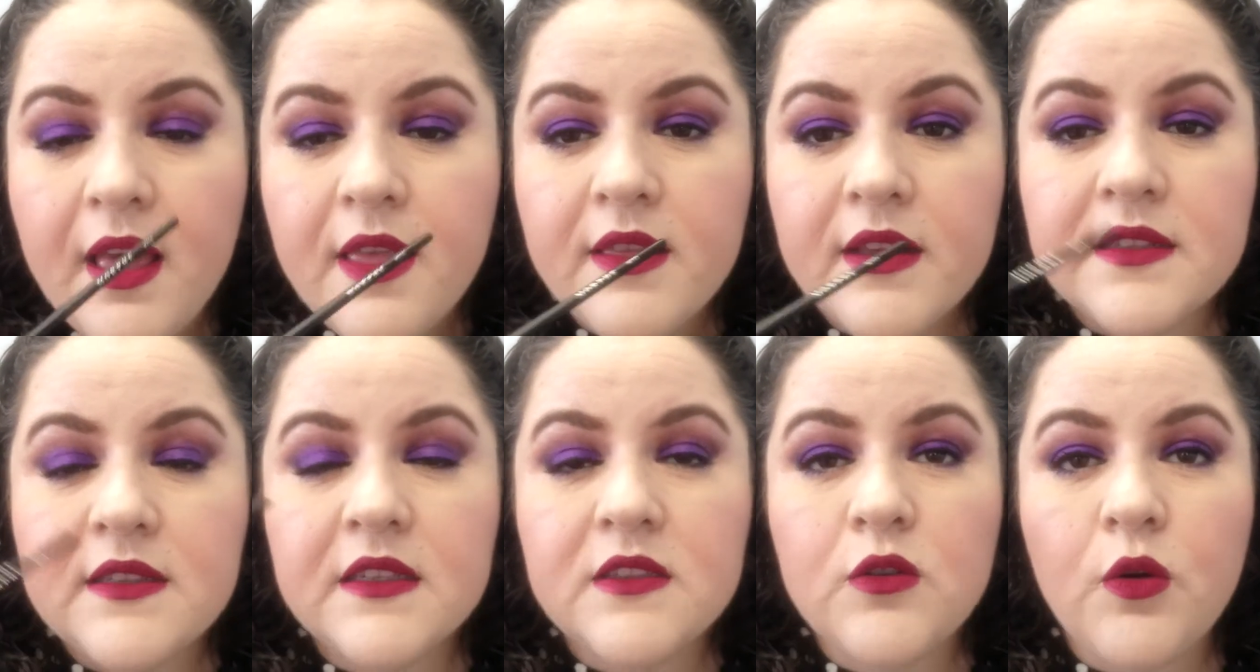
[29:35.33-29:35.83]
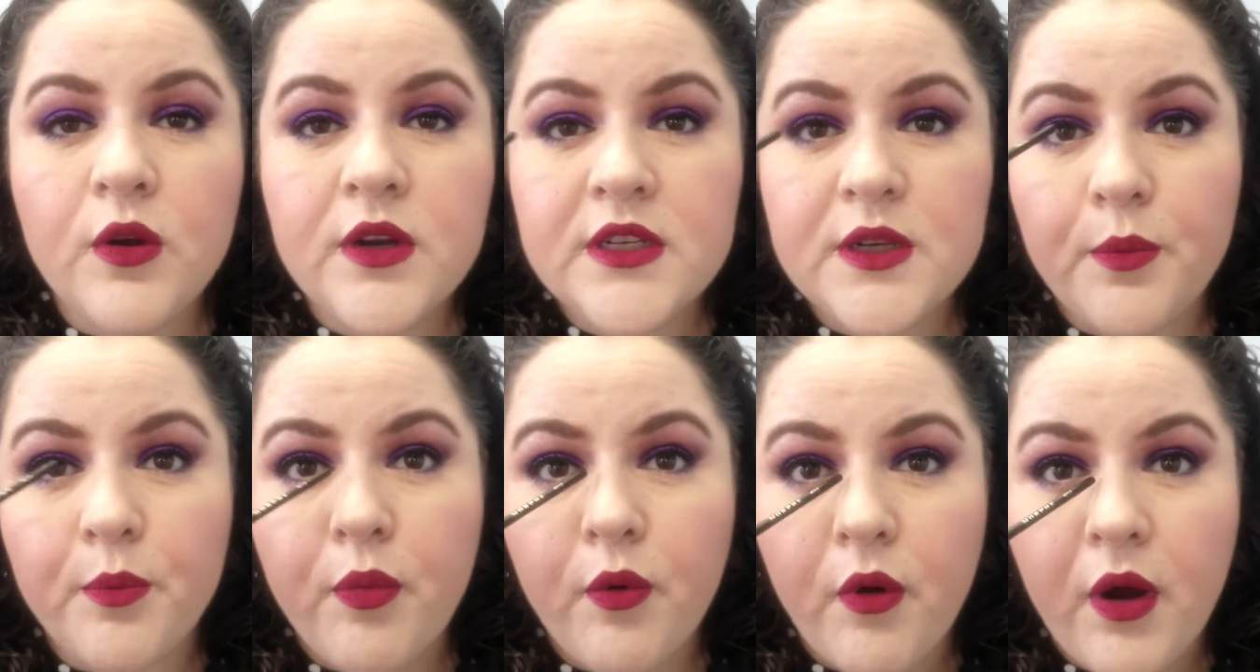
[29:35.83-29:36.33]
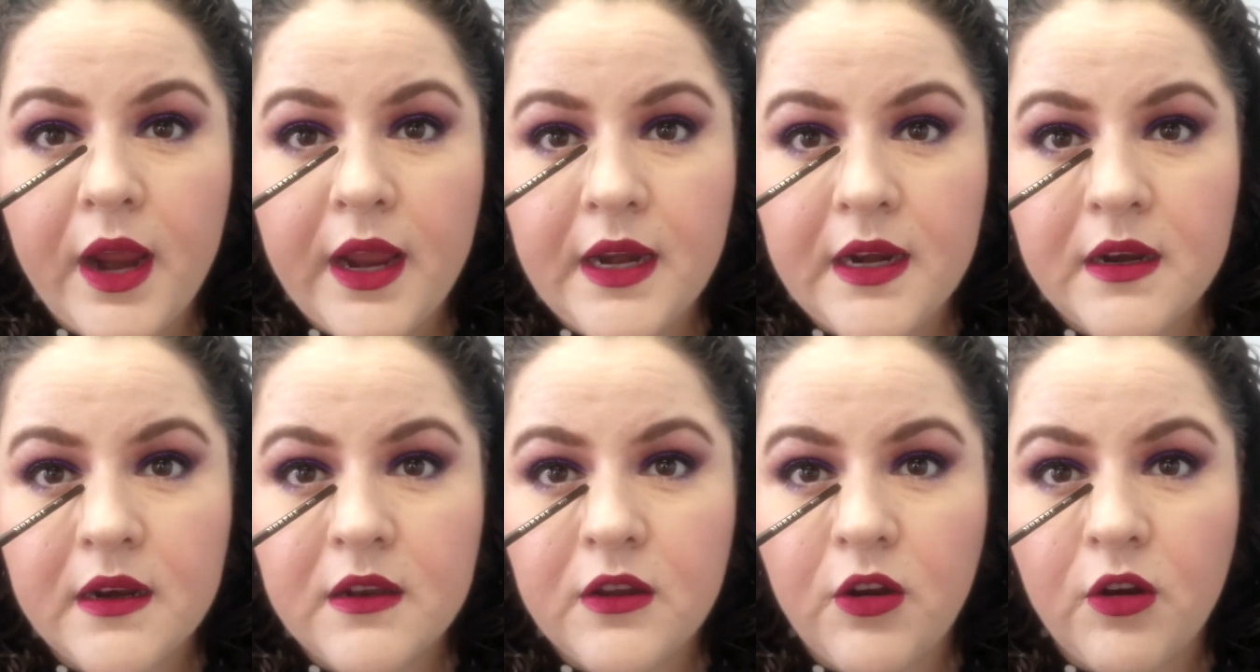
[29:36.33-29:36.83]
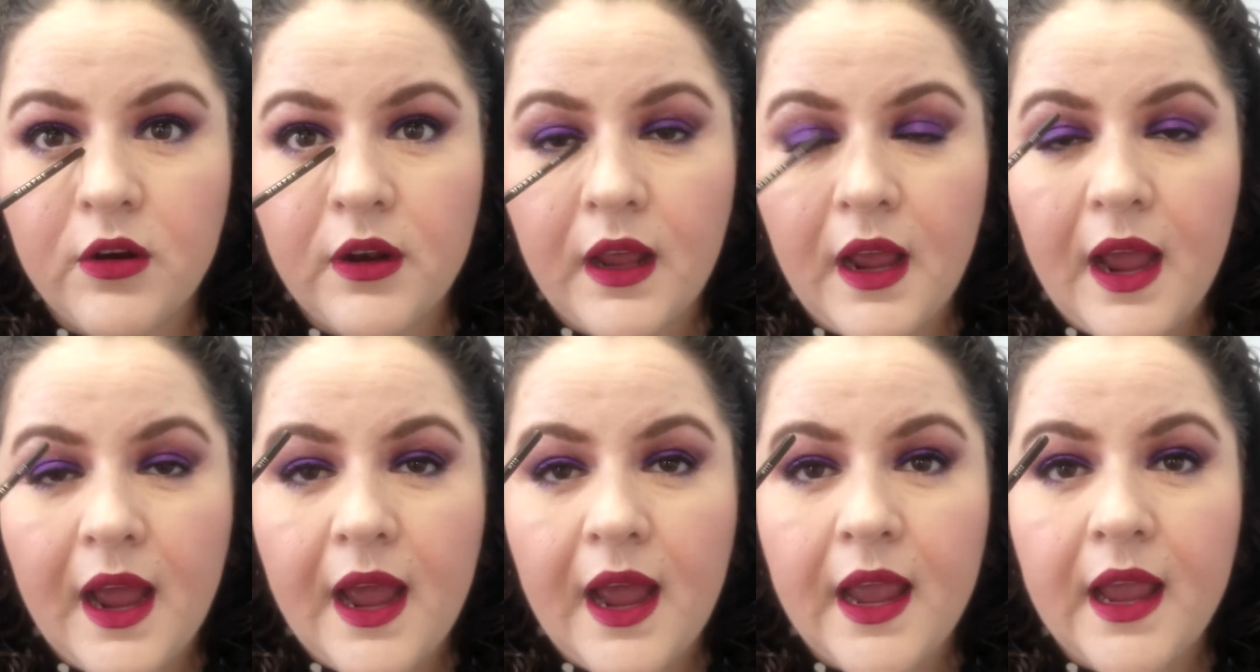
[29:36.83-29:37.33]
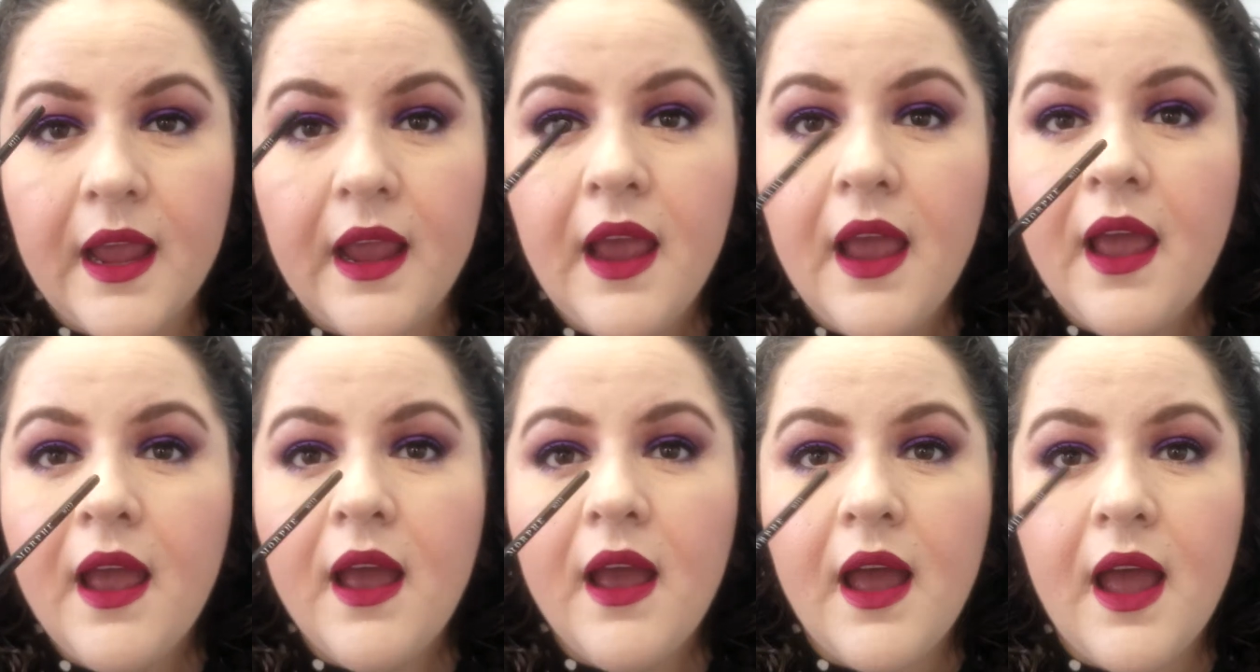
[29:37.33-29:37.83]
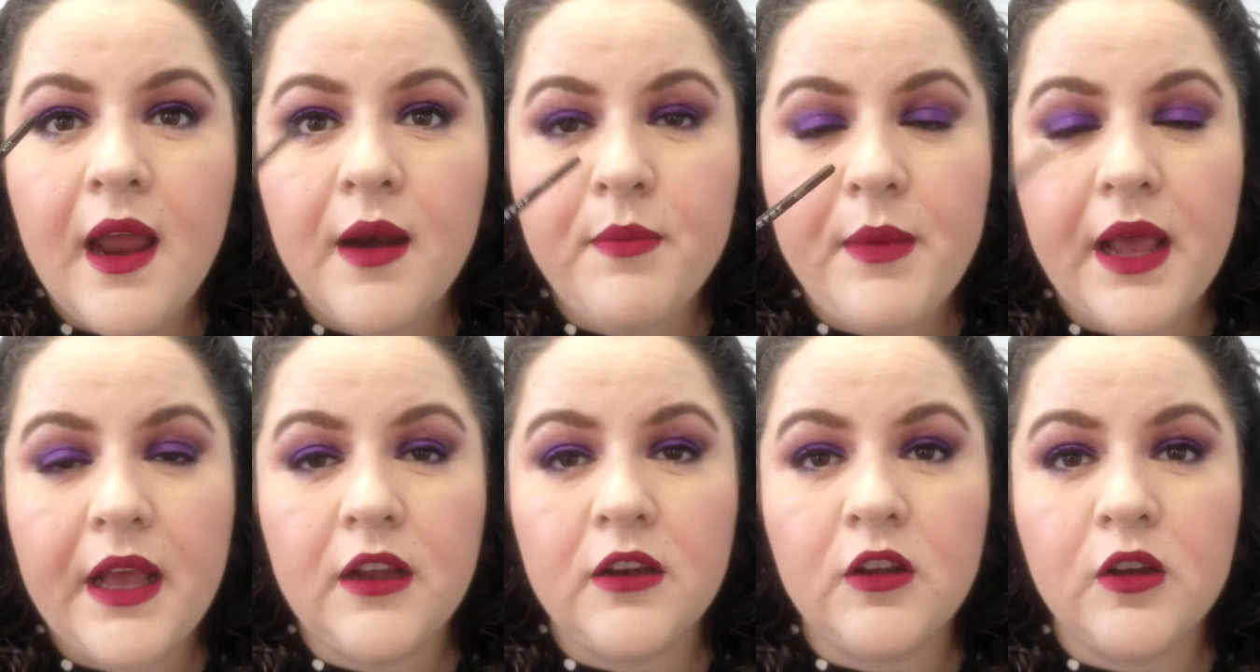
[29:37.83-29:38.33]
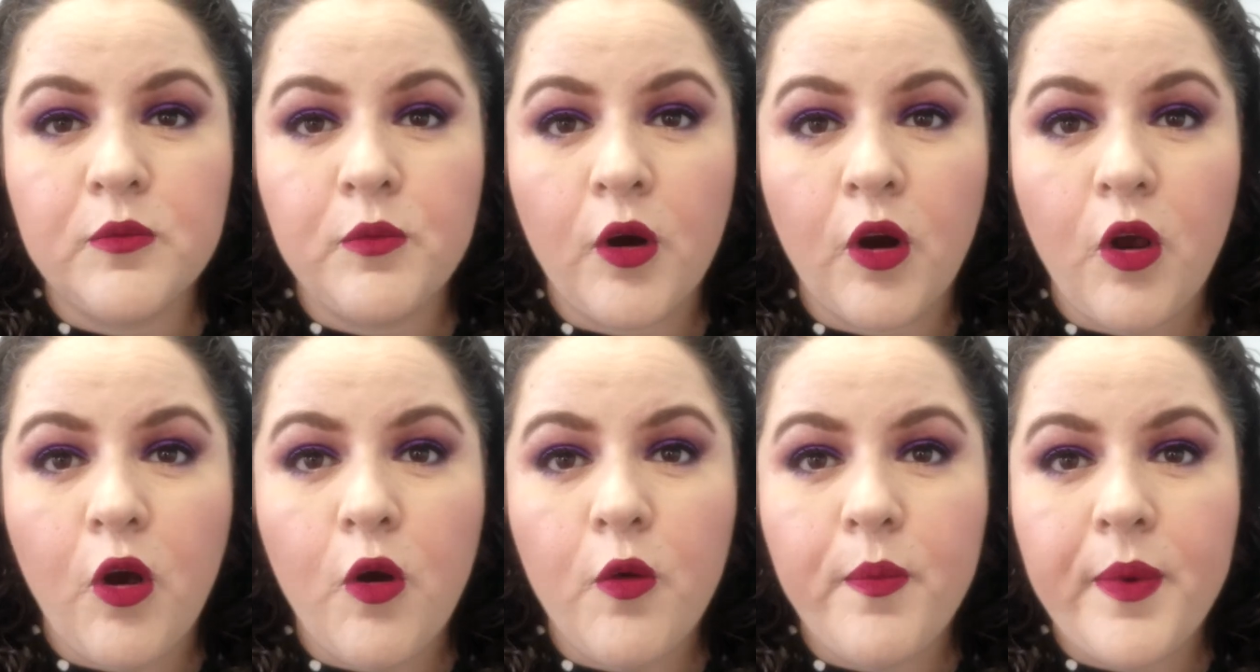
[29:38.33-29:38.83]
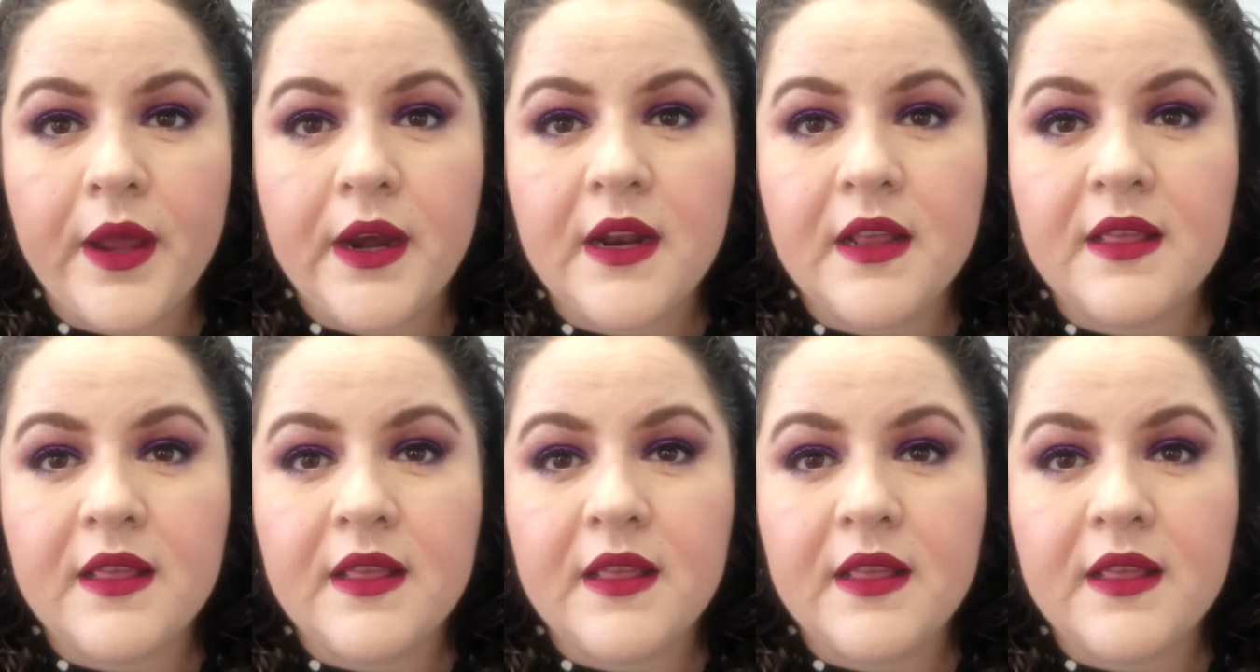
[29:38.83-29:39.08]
This is going to brighten your eye and make it look more open.